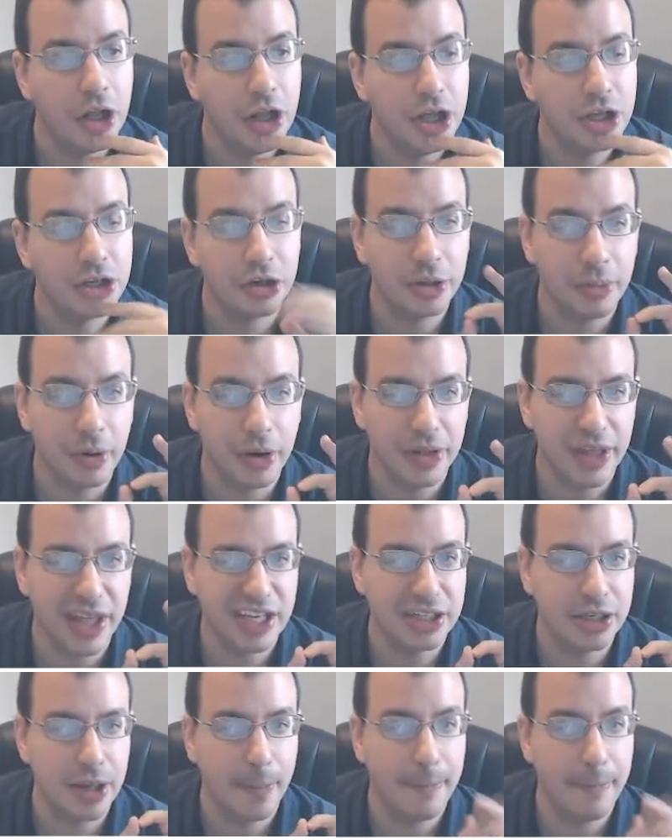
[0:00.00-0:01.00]
It's only the part
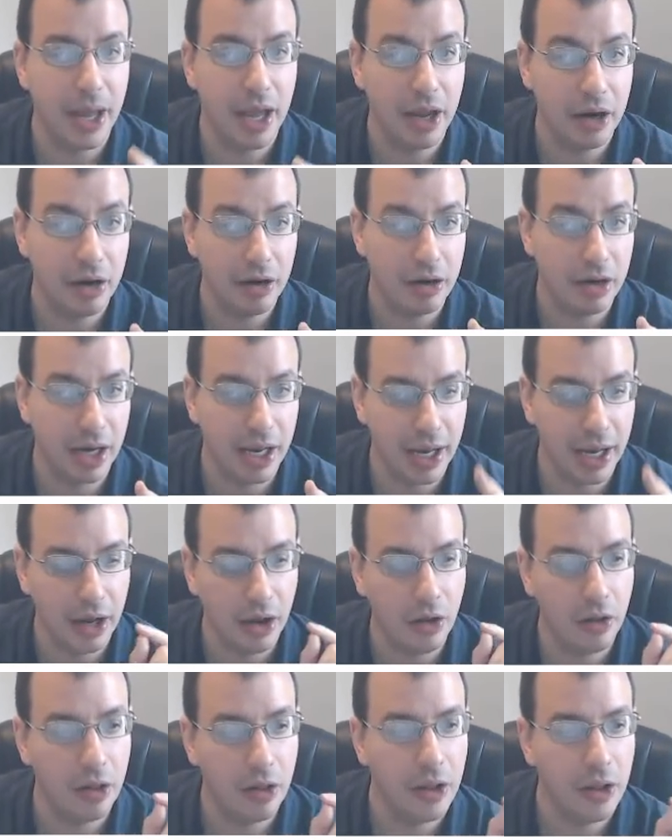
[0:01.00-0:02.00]
that's
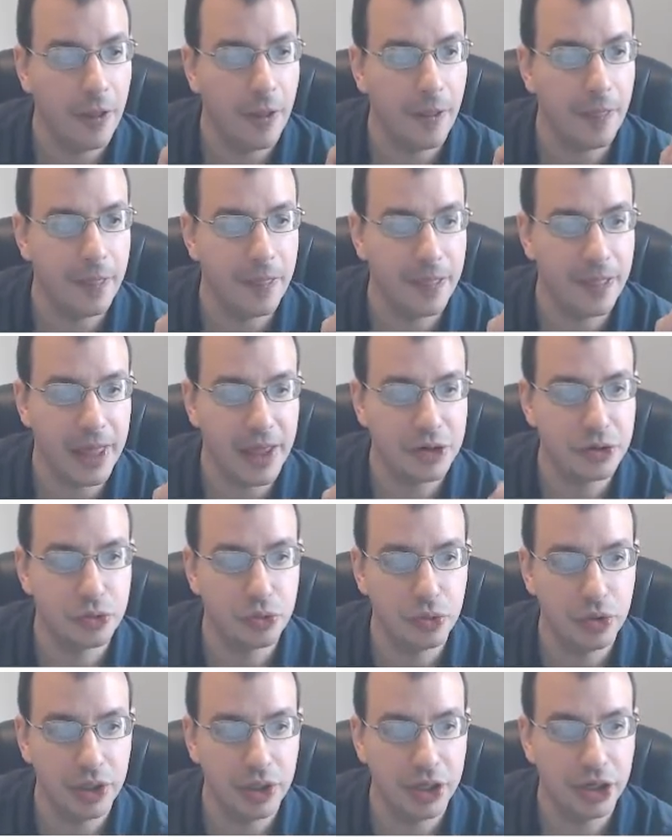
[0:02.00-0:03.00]
parallel that's
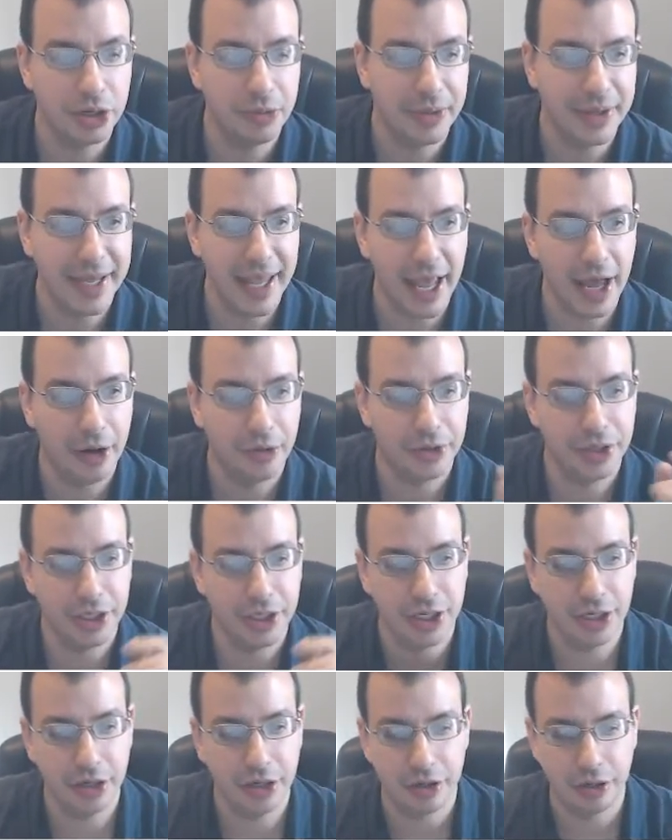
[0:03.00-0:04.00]
really going to be counted
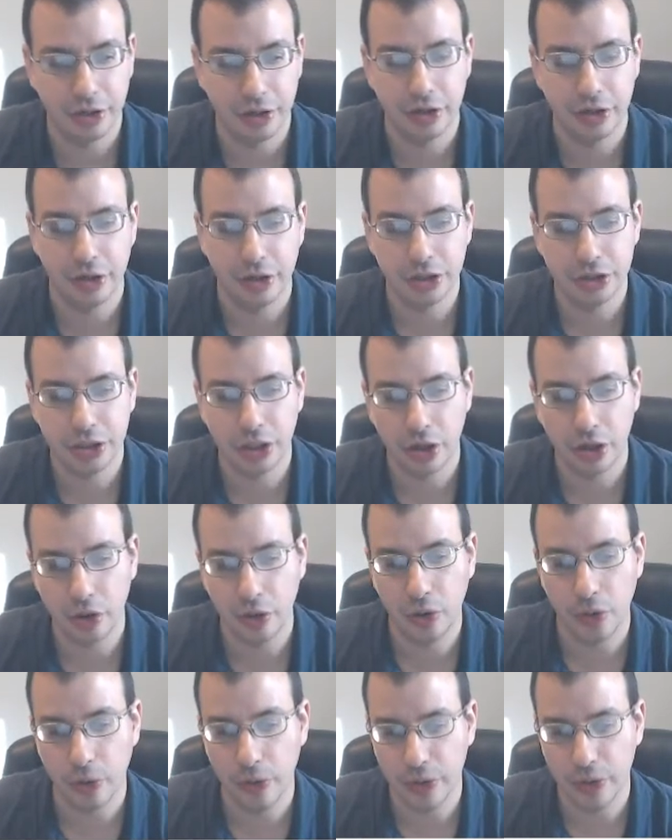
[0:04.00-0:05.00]
here.
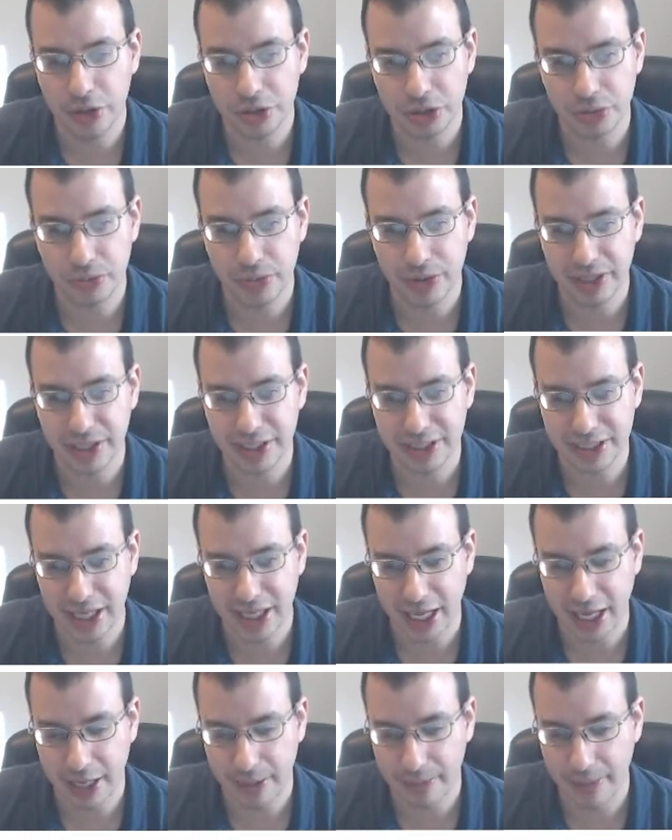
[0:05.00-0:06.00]
So this would be the
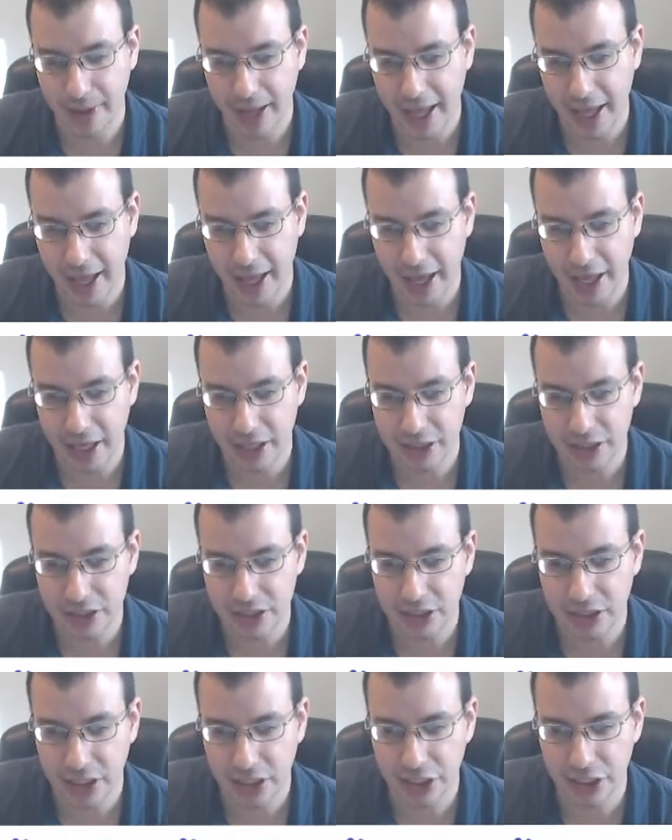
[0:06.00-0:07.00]
same
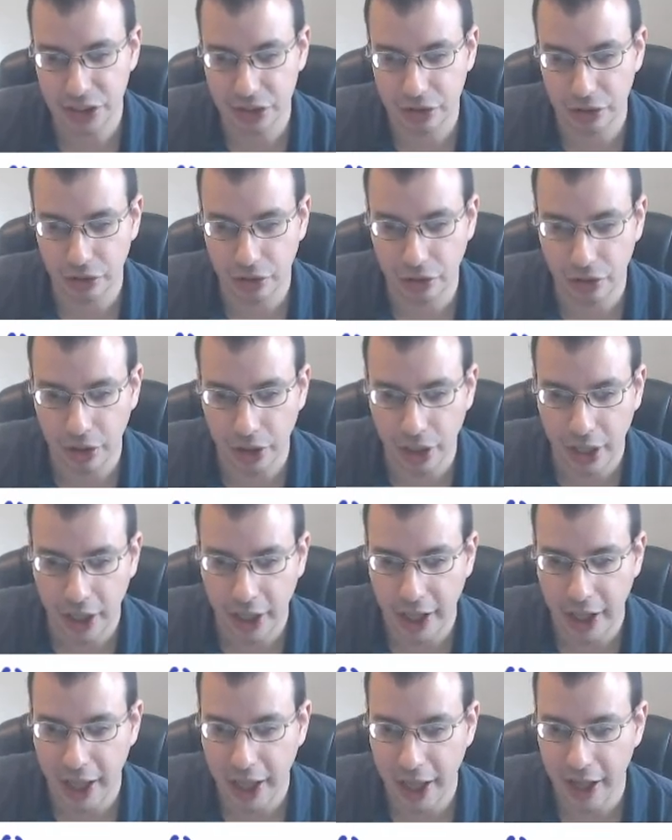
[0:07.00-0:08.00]
as integral
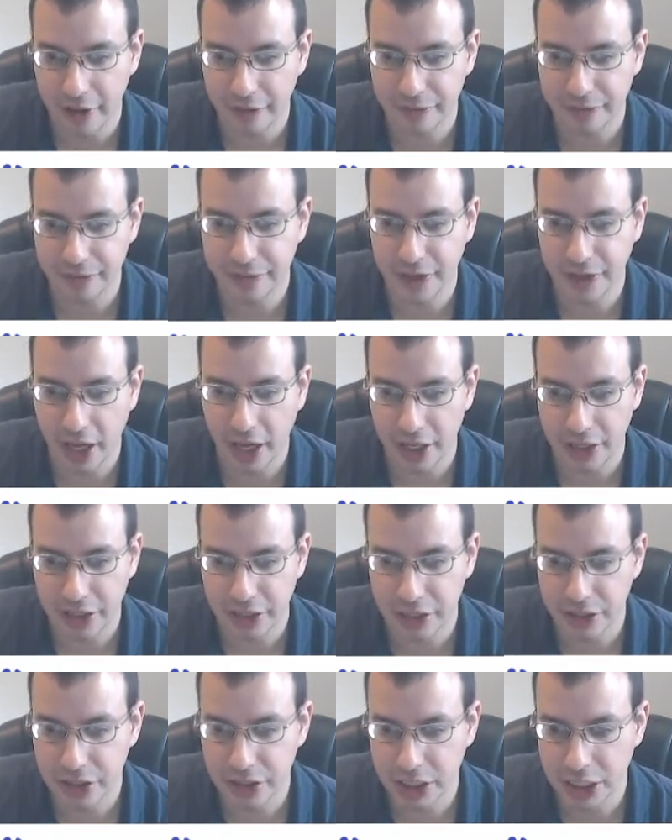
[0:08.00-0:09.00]
f
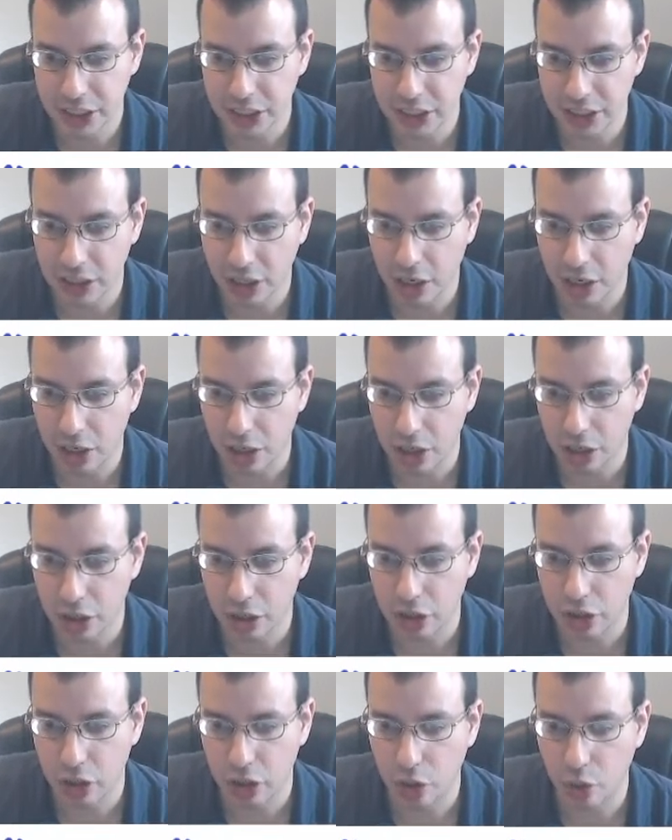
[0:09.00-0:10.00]
dot d r
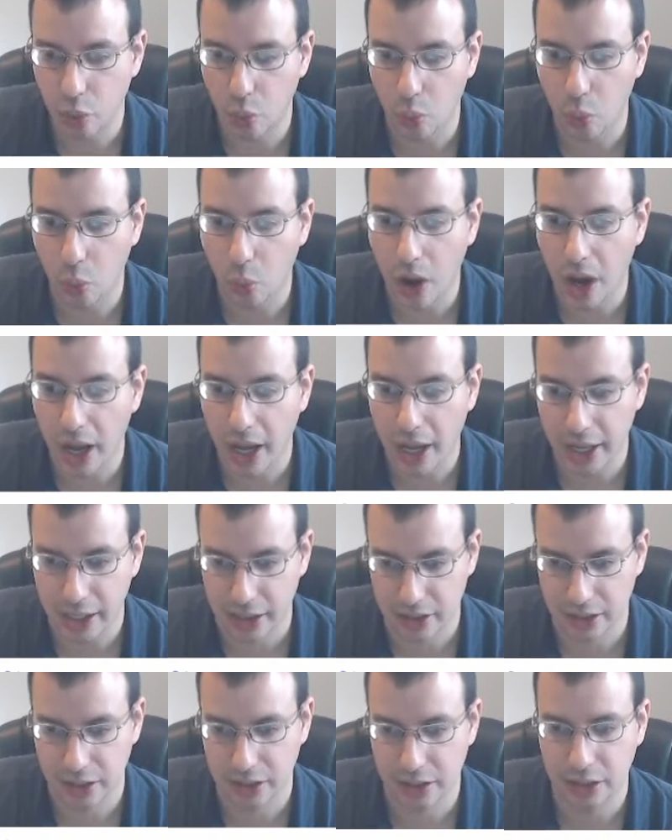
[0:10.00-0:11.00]
y.
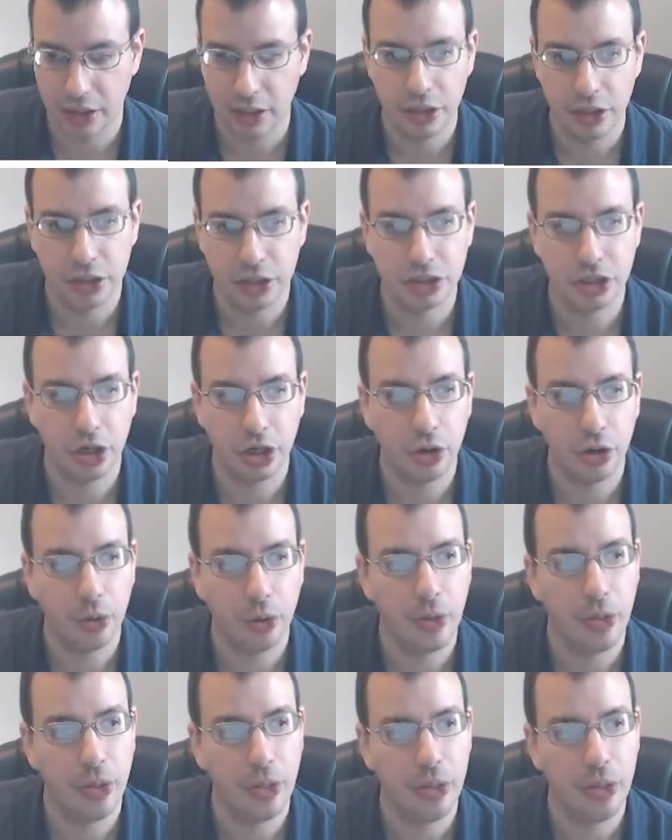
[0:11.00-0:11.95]
So